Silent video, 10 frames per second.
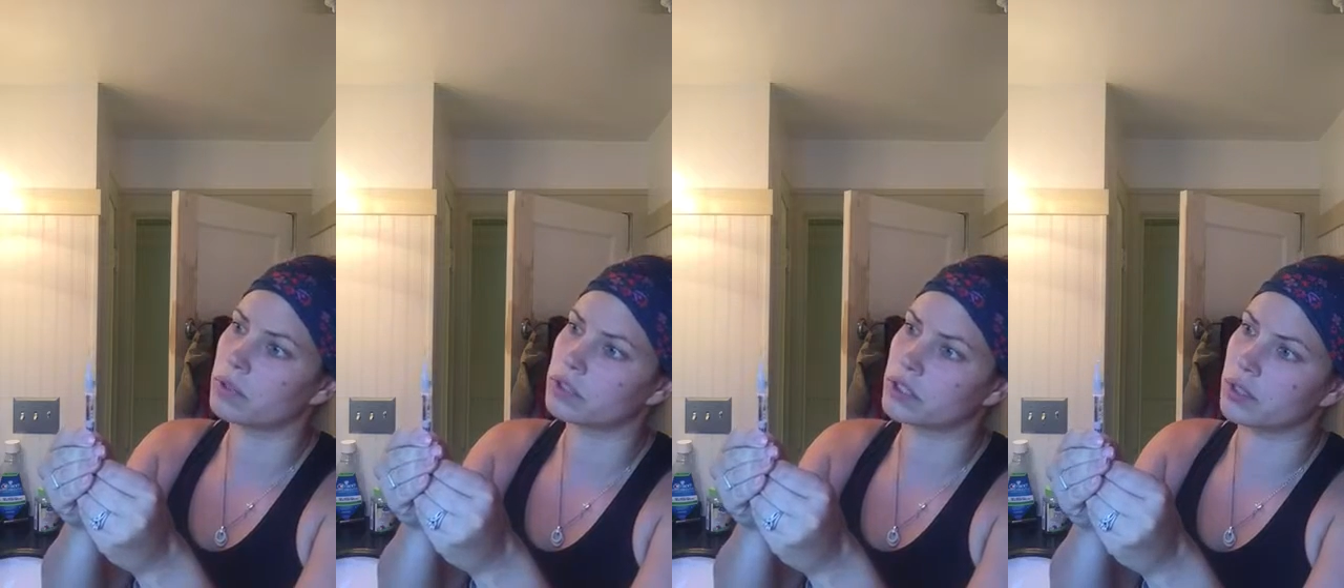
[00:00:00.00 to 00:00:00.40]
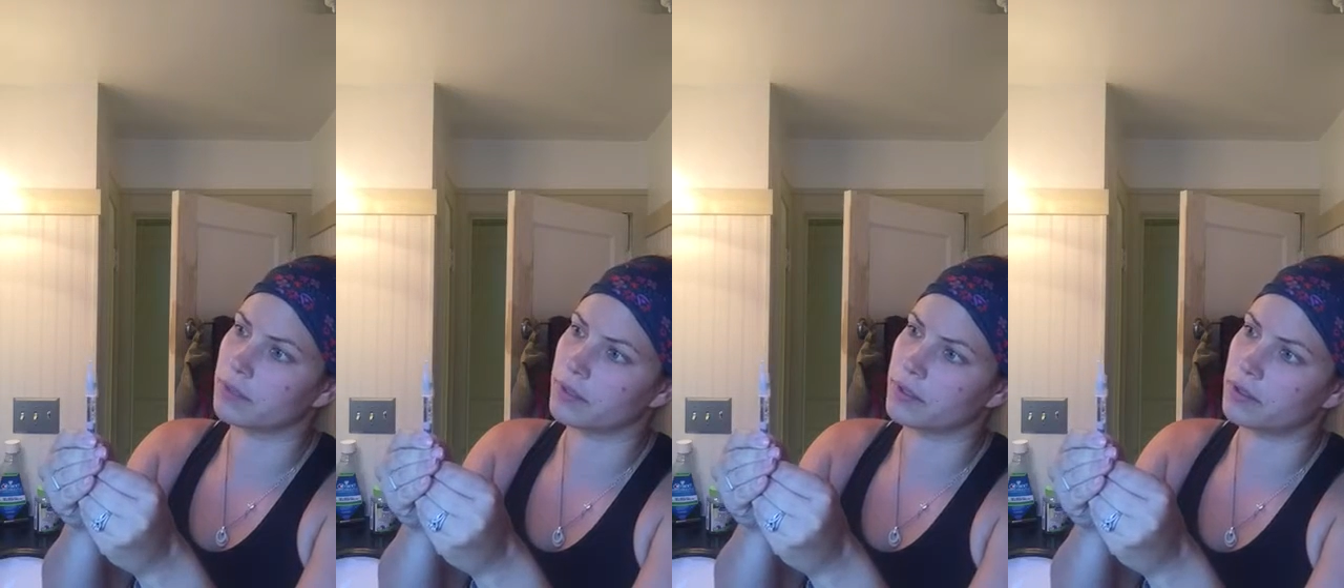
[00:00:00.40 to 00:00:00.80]
push it
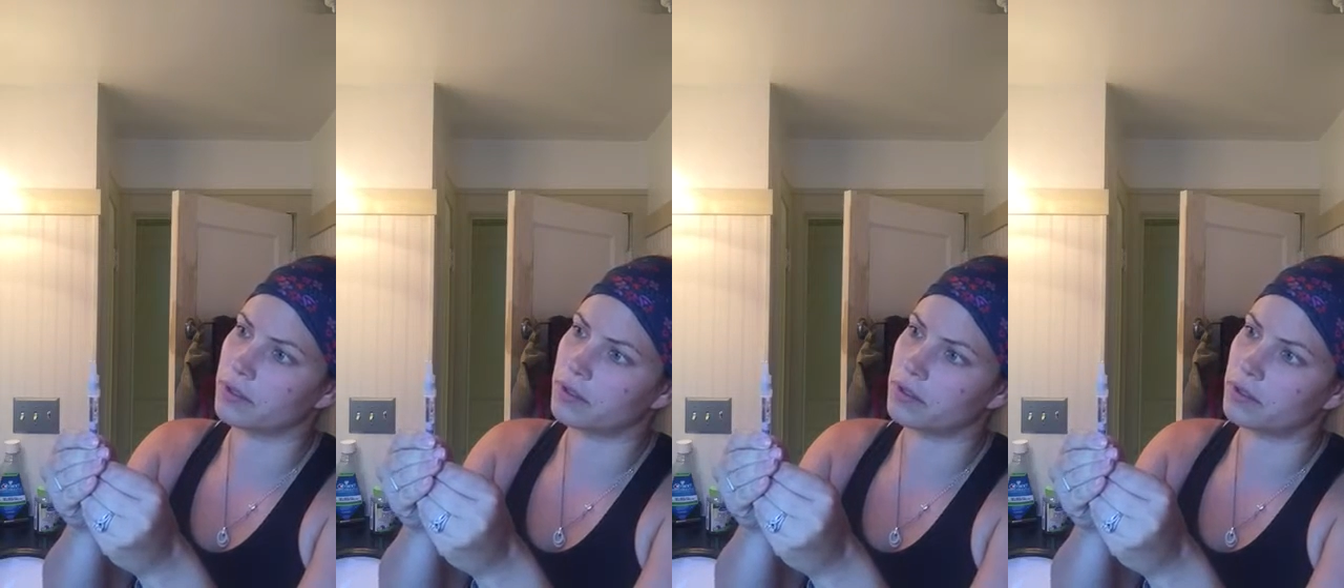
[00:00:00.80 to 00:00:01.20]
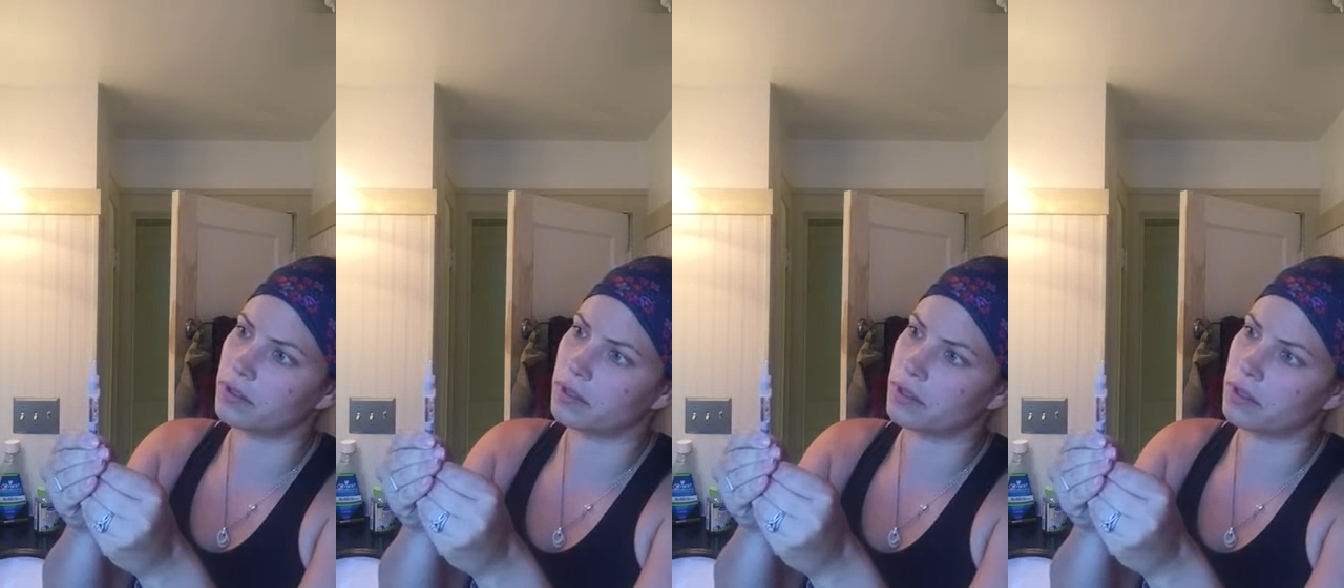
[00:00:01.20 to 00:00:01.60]
up until
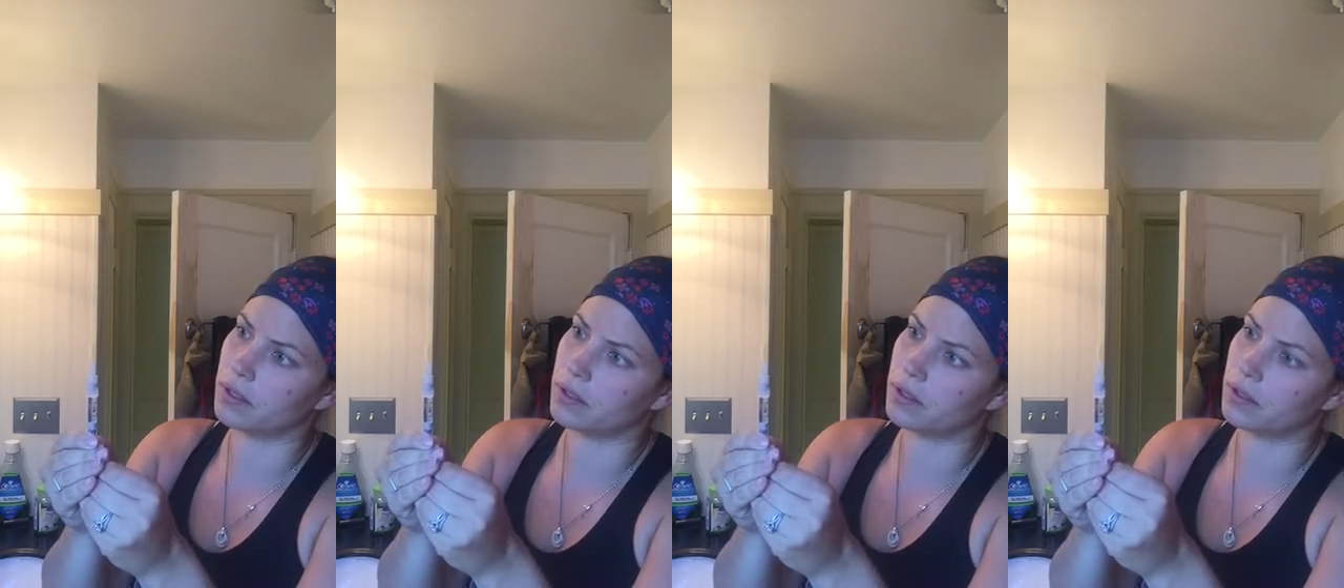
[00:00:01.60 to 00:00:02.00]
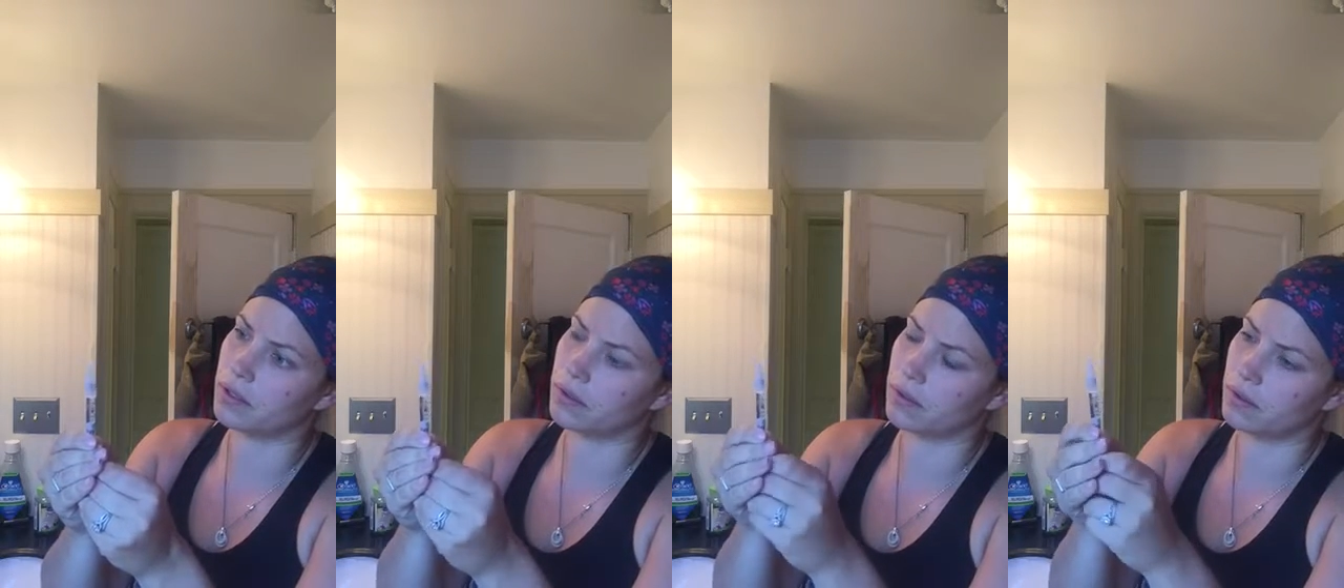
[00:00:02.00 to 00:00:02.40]

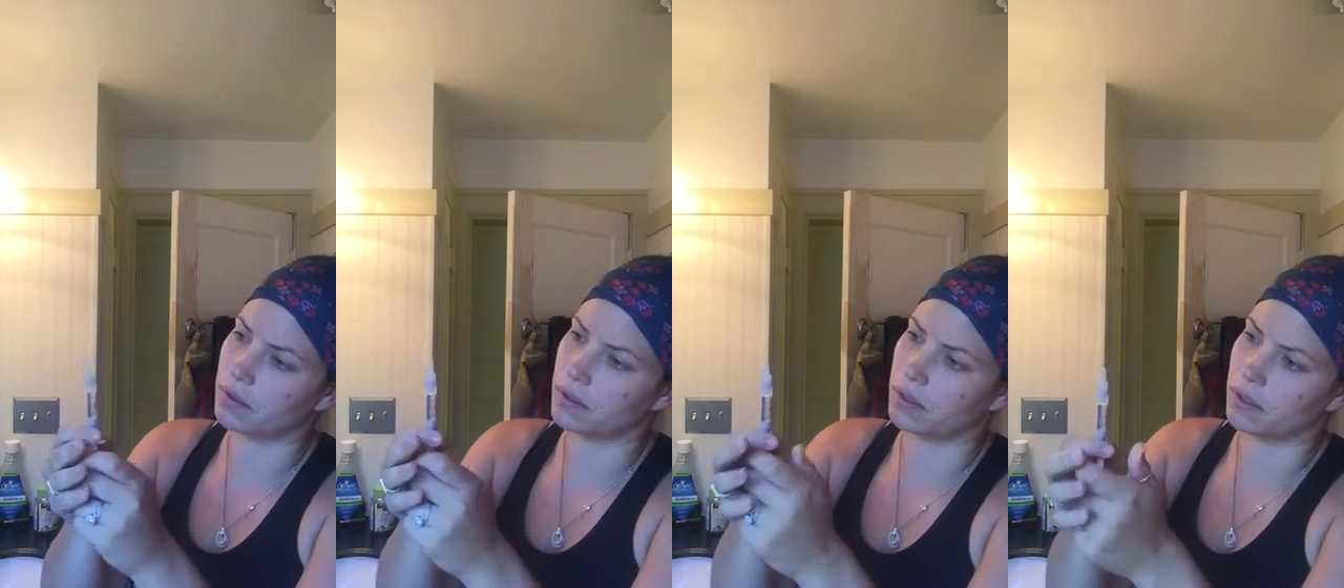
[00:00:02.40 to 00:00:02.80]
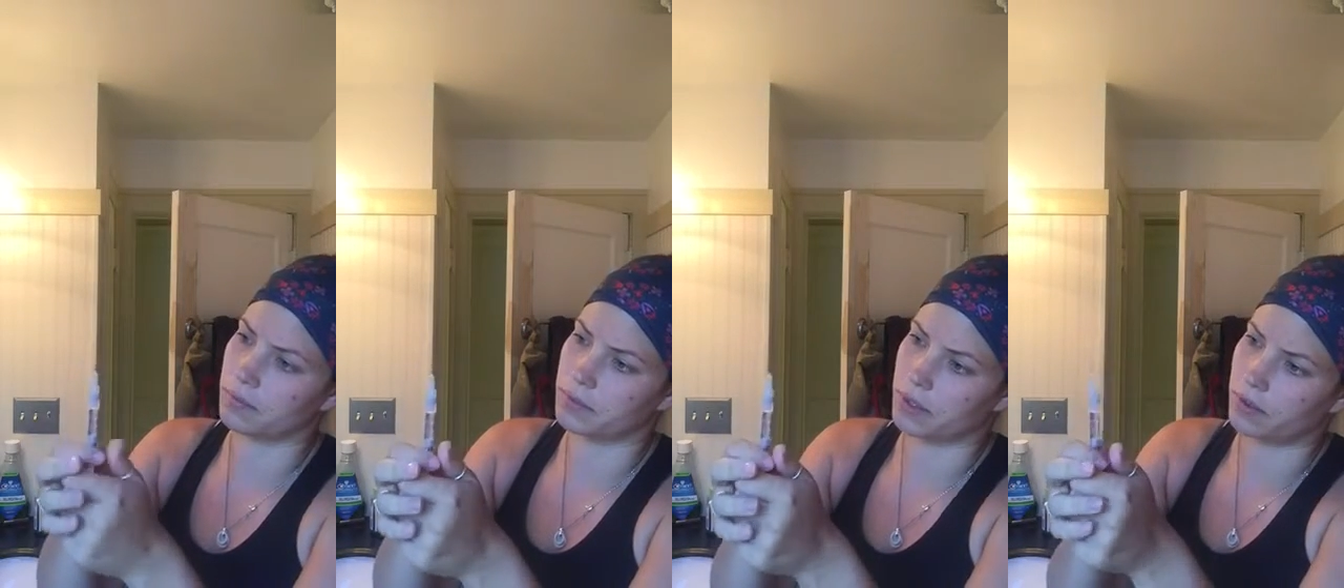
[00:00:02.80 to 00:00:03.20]
it
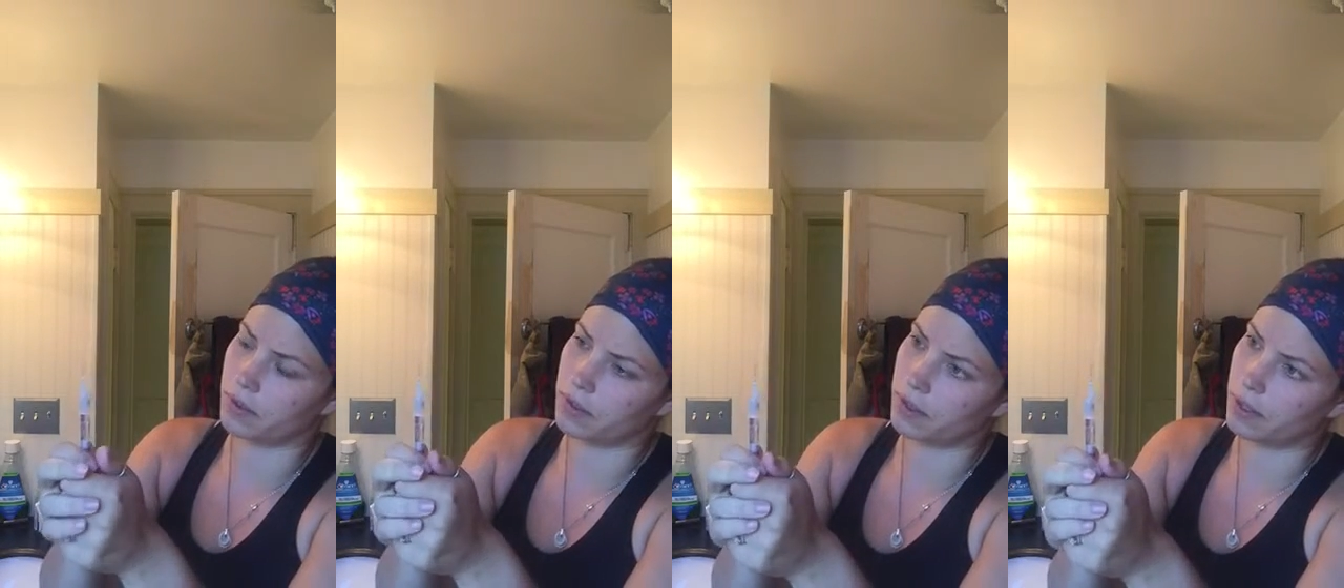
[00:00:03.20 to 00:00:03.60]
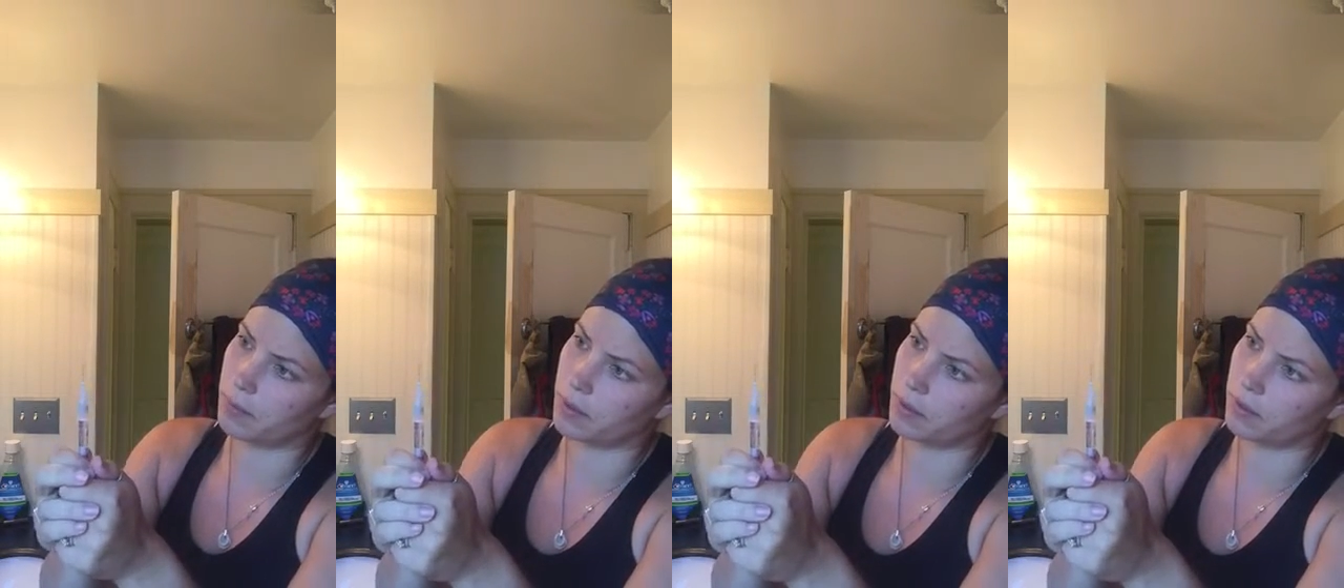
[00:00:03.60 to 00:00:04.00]
comes out the
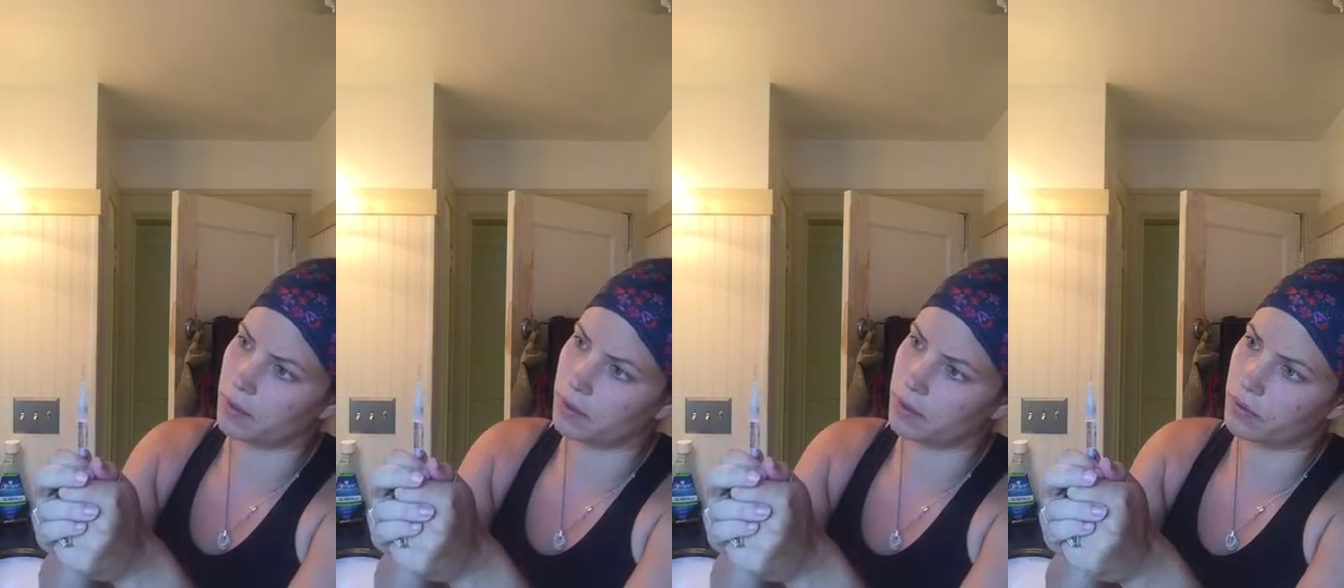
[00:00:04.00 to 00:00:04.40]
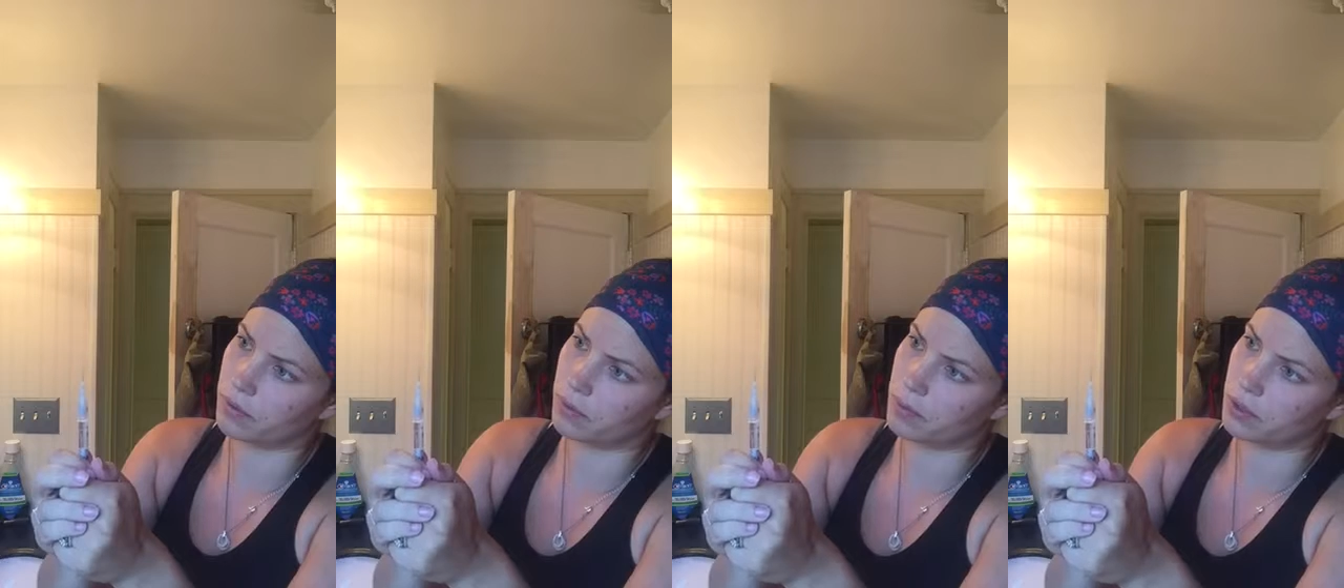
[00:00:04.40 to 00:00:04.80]
top. I don't want to do
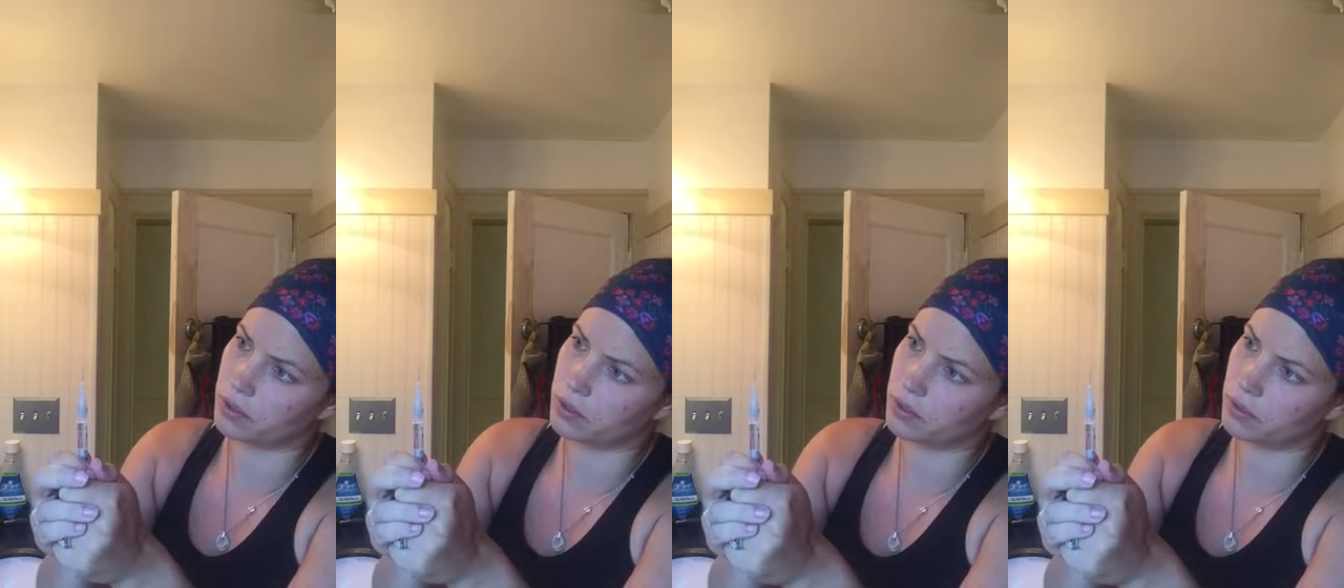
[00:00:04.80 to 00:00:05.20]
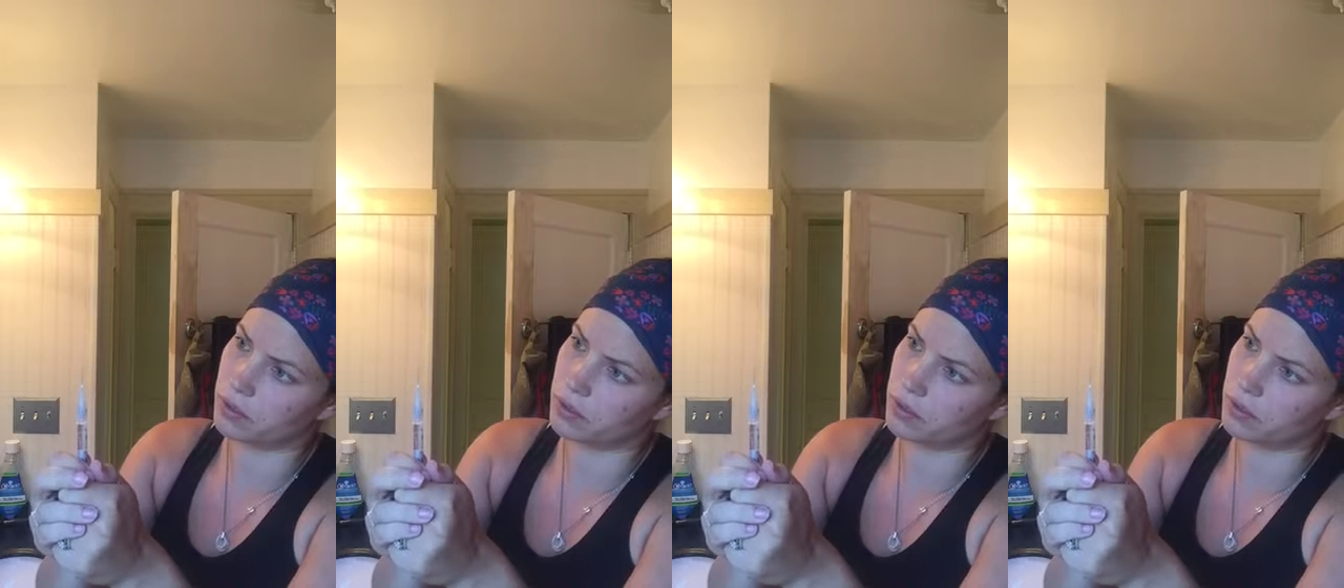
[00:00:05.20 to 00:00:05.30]
it too much.